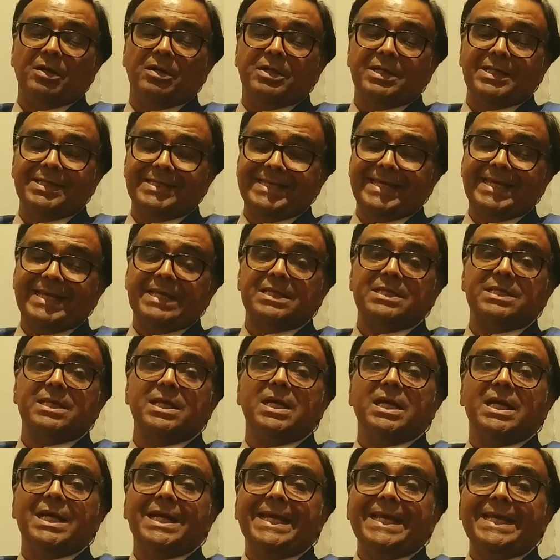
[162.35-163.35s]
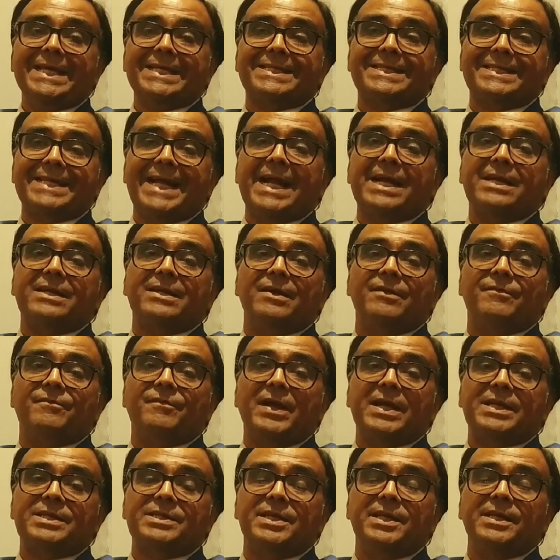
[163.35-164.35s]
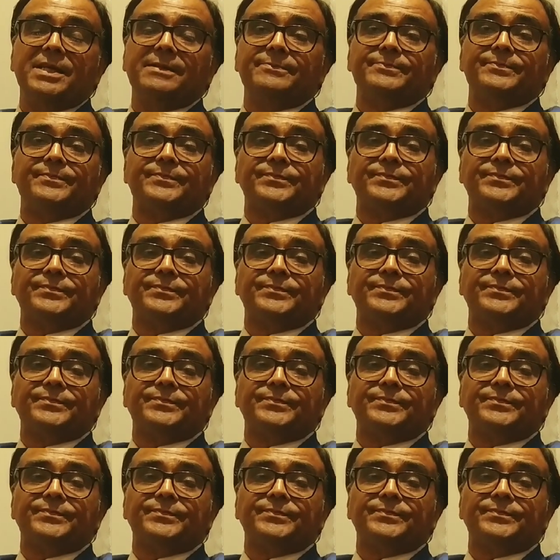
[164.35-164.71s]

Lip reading: disease is that affecting